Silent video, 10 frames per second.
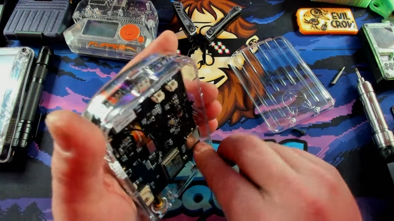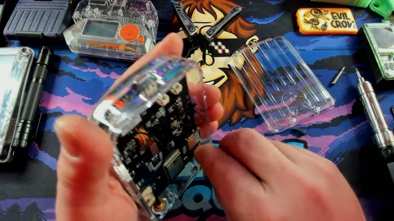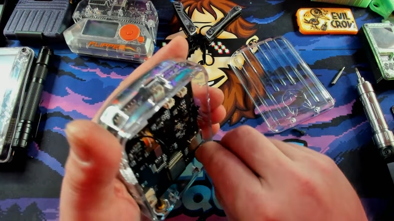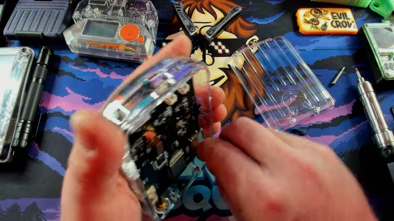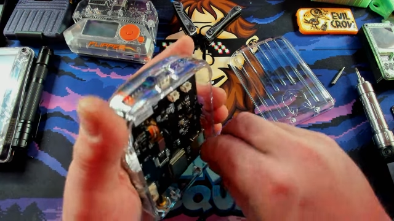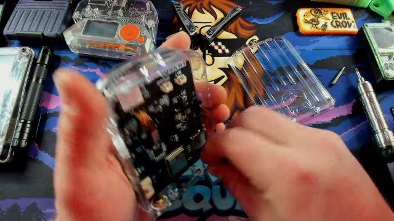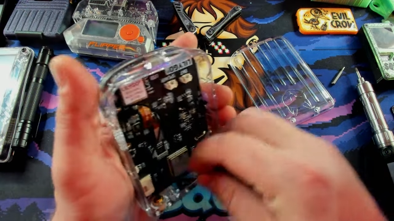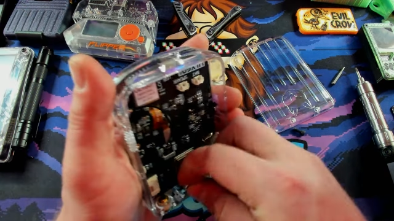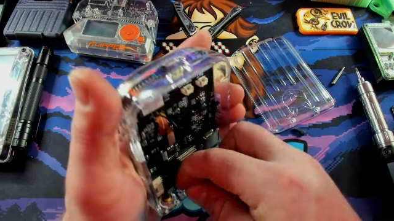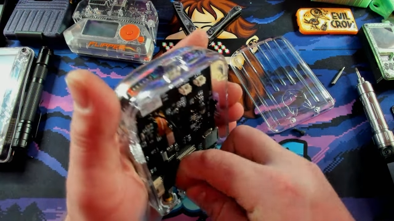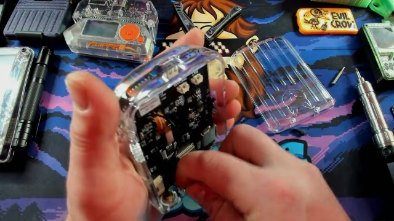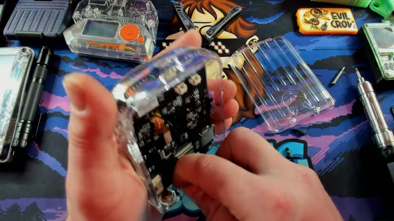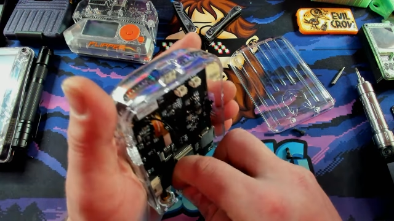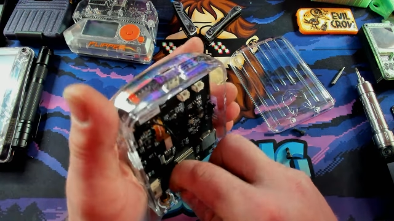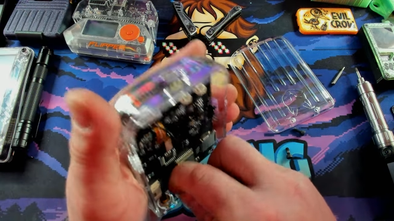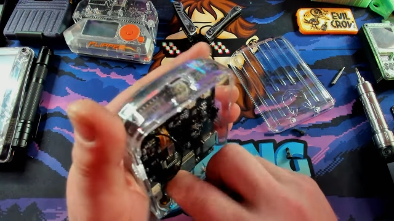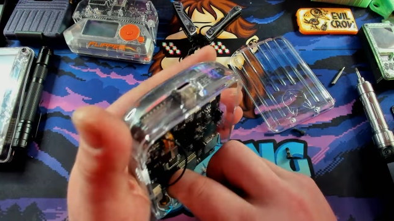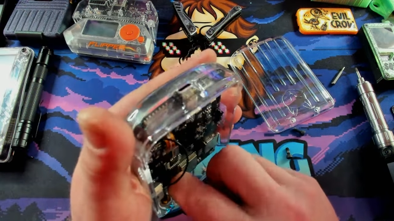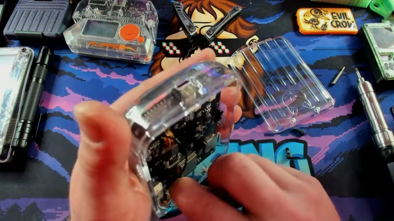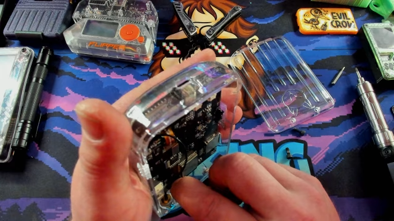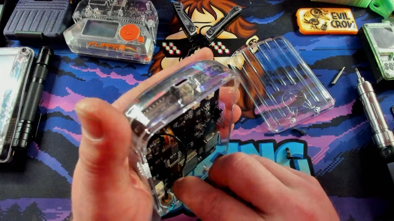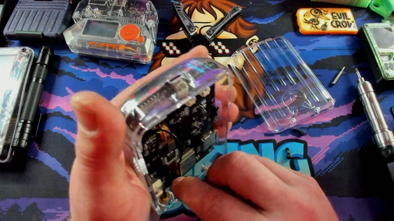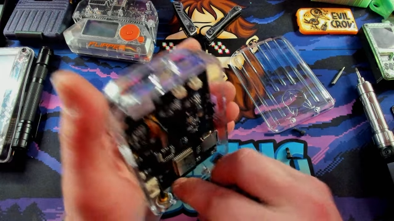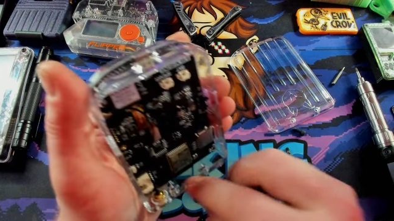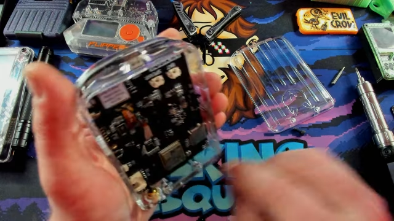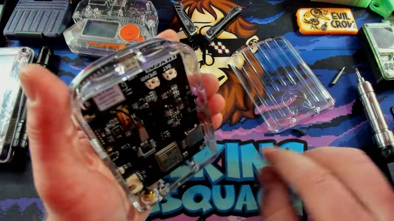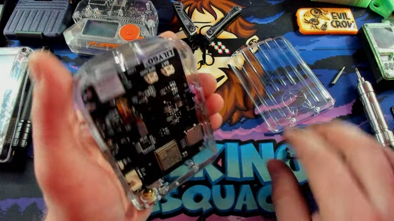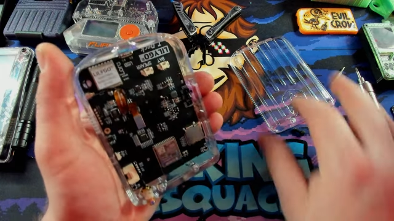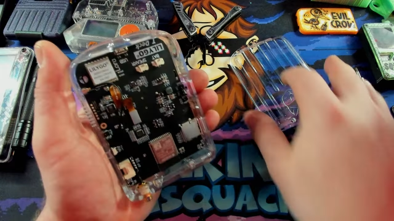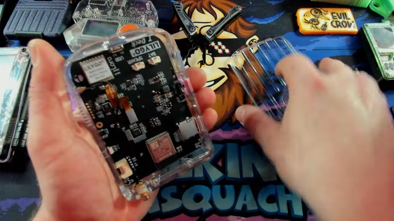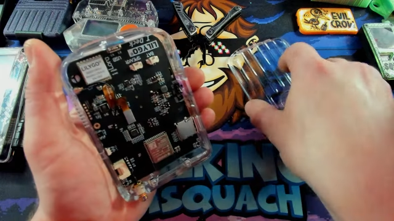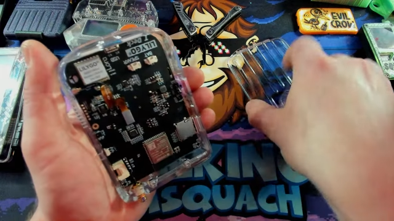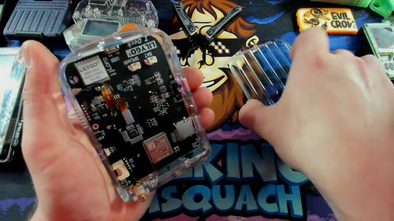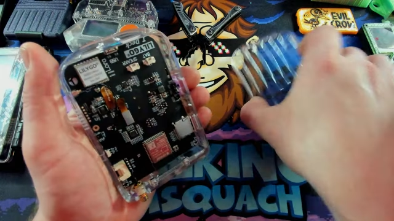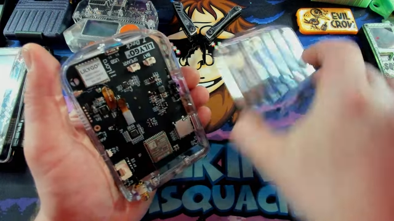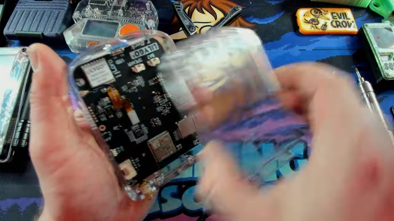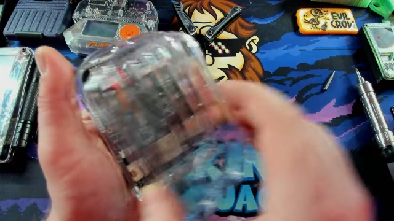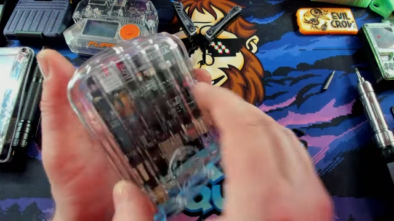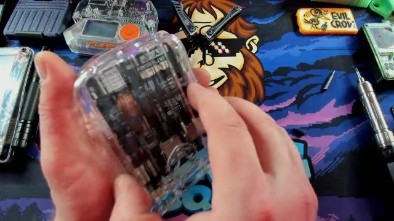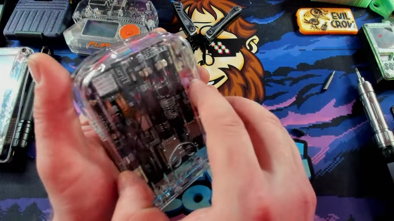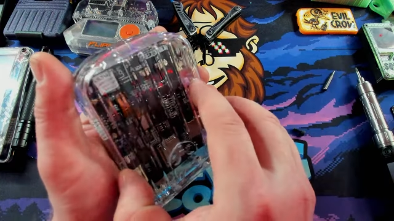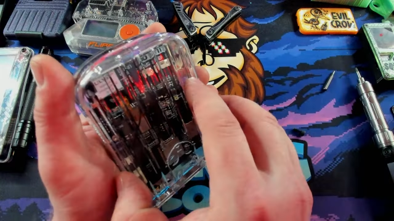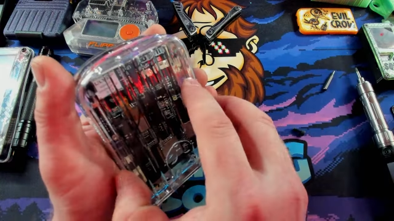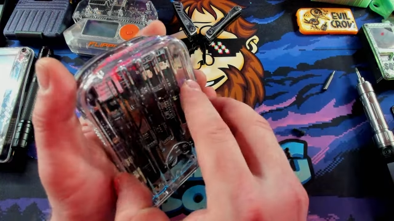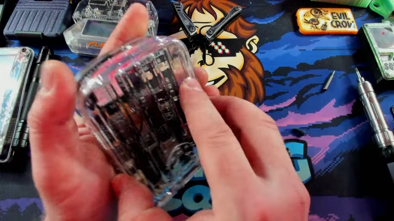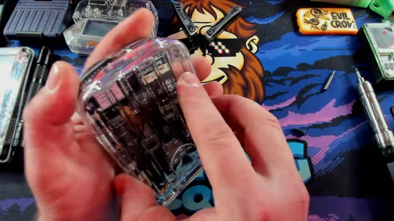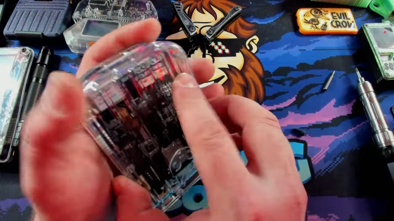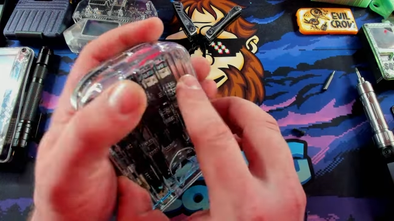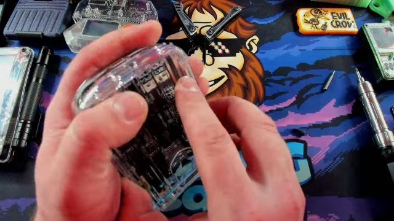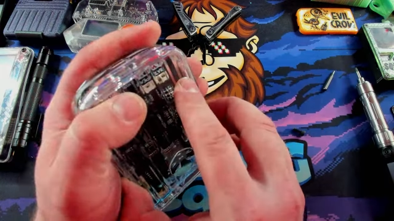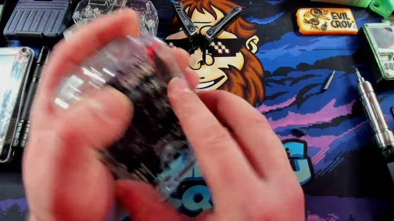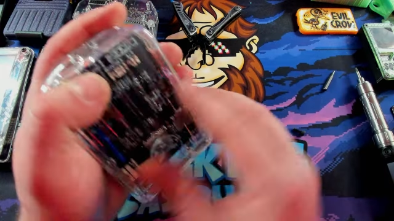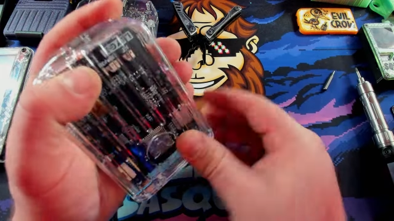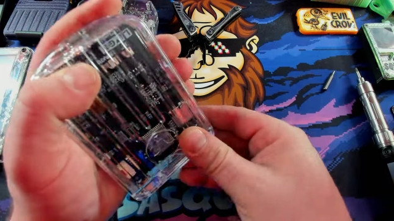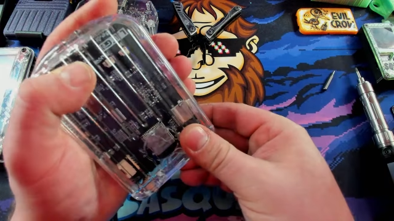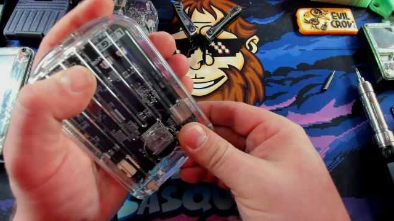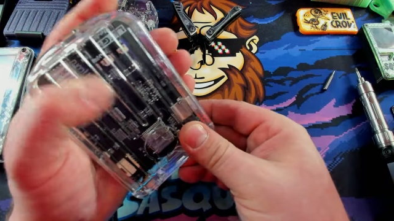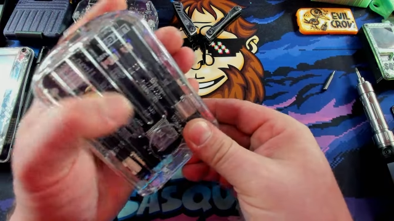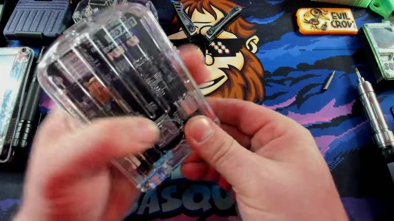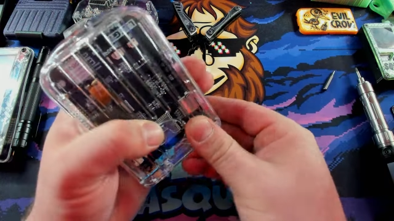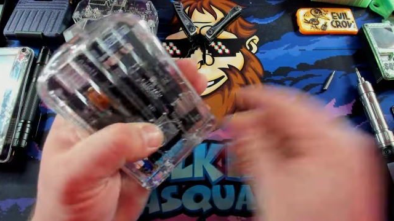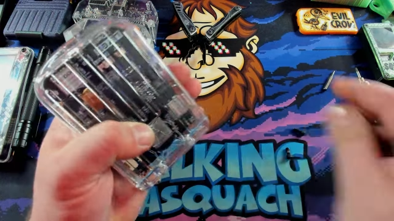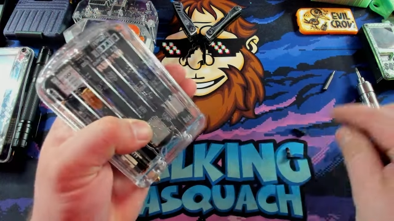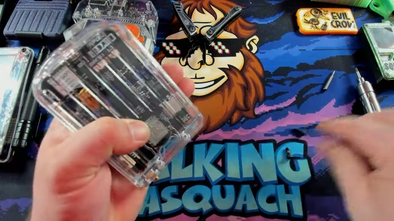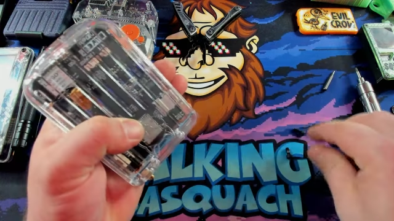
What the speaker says: [unreadable: no face in view]